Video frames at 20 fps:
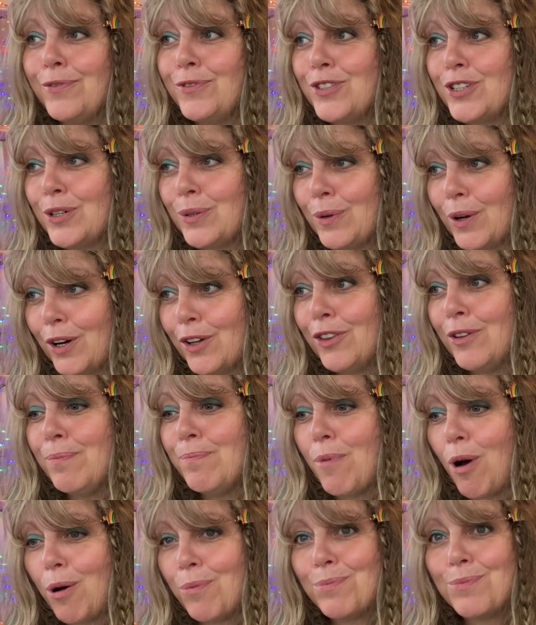to other
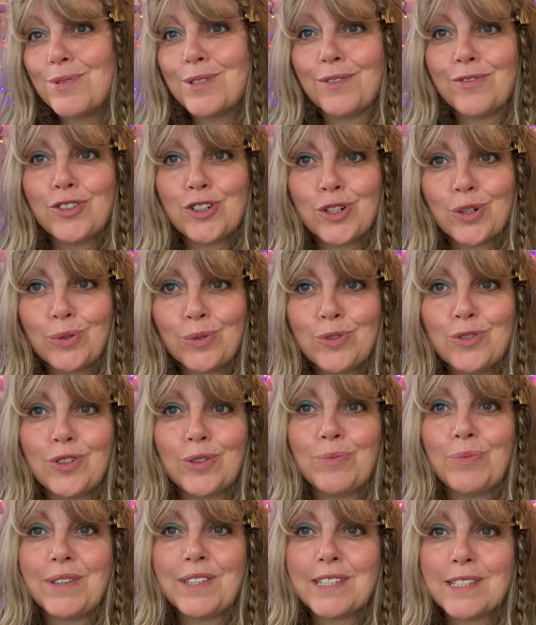moms of
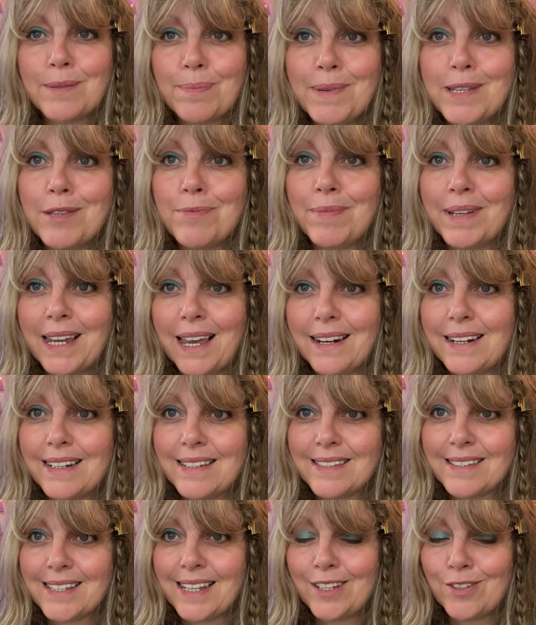children with Smith-Magenis
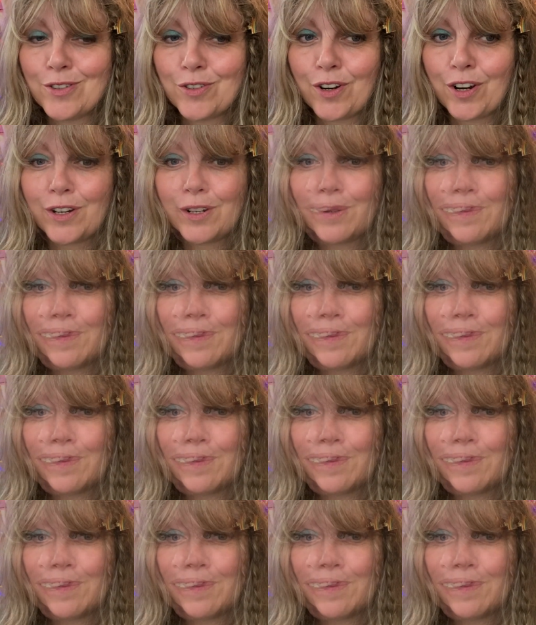syndrome.